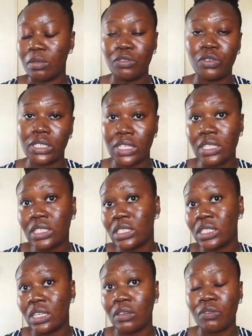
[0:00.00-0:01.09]
if you're
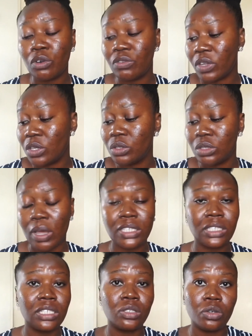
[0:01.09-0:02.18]
sensitive, or if you're new to
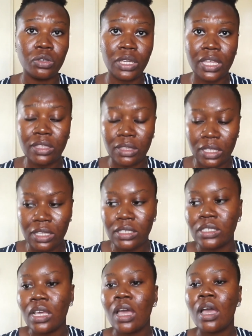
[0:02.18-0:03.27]
acids, or you get this.